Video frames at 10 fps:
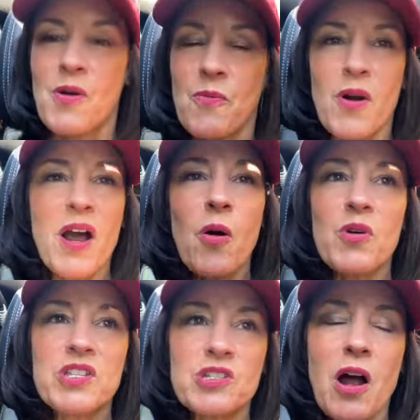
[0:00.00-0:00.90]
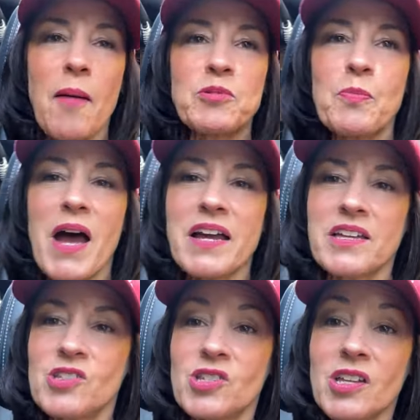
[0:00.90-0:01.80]
Well, we stopped back
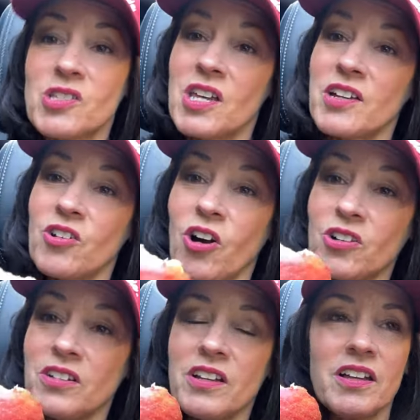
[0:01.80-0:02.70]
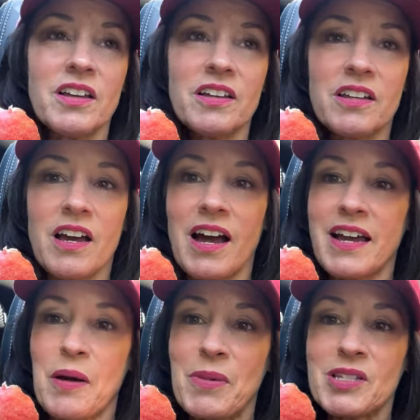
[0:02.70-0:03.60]
at Sunset Garden and I
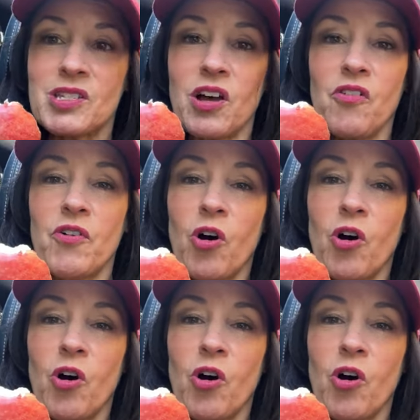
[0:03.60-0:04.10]
got myself a